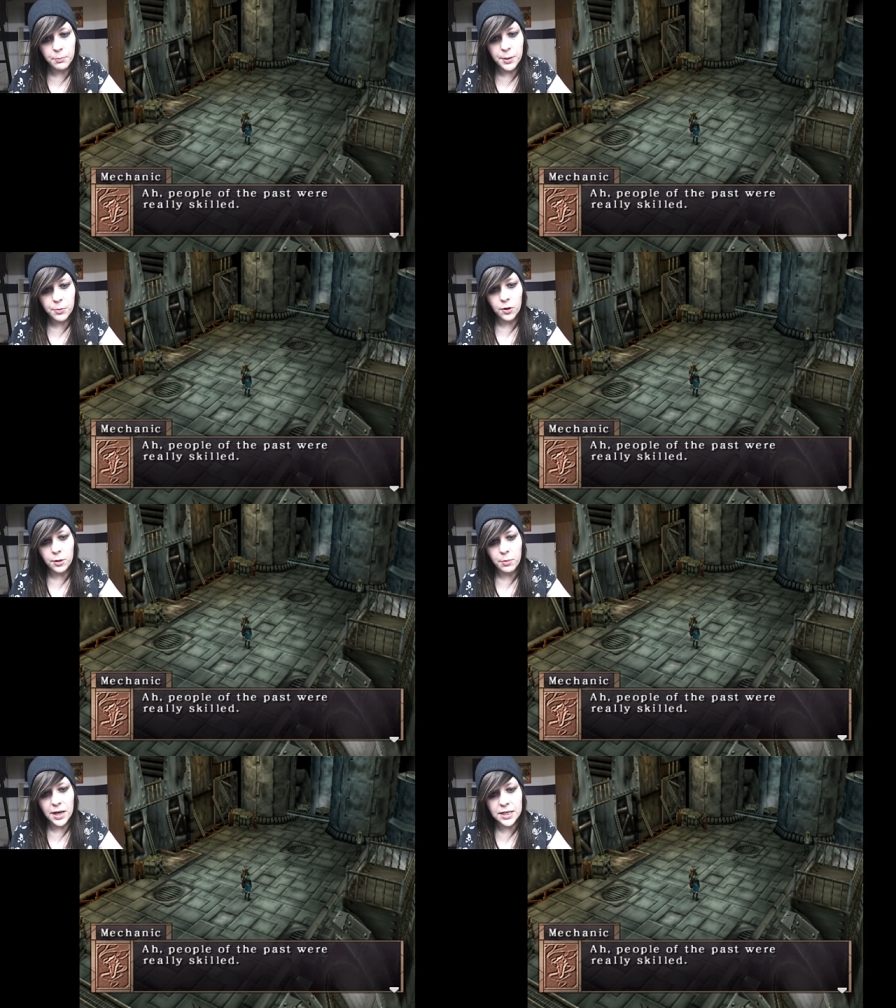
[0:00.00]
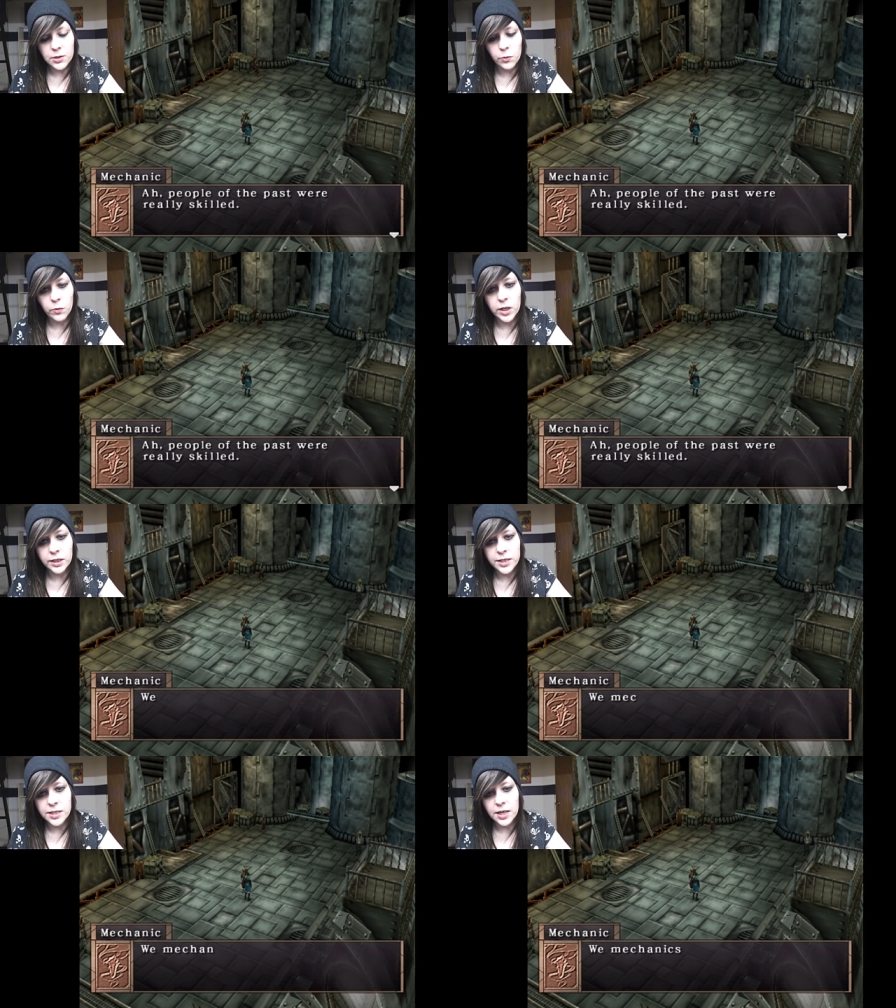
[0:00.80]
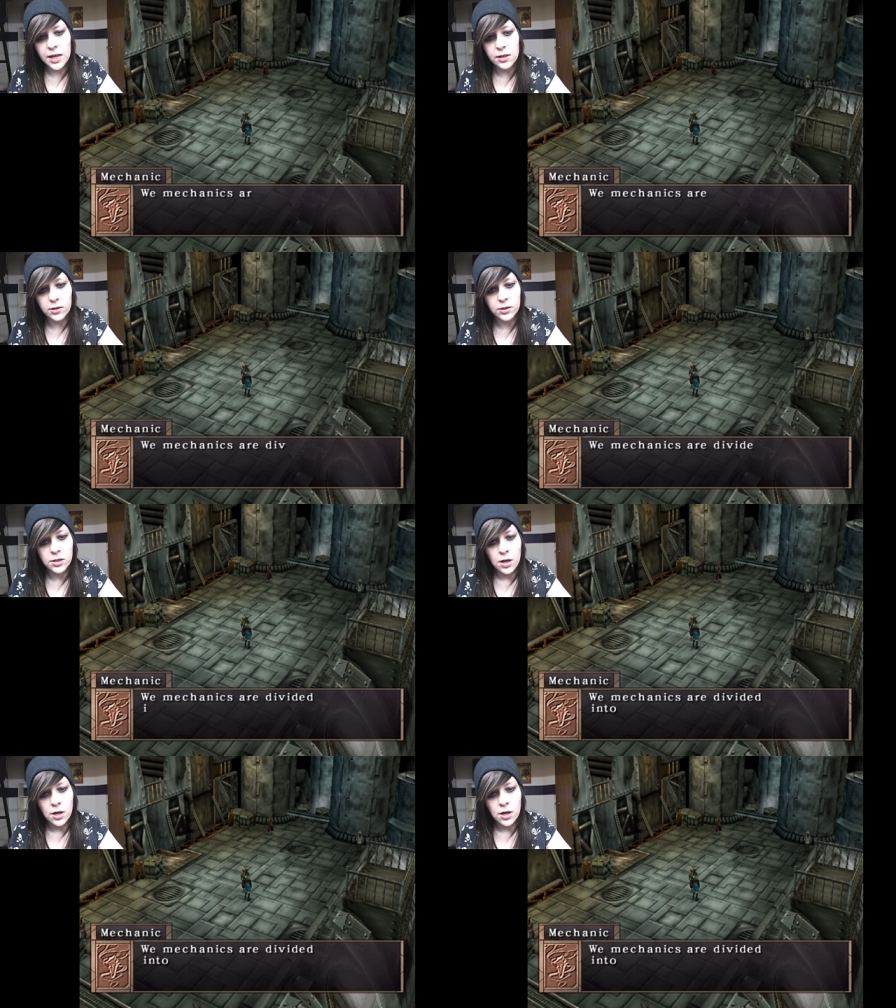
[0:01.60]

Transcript: People of the past were really skilled.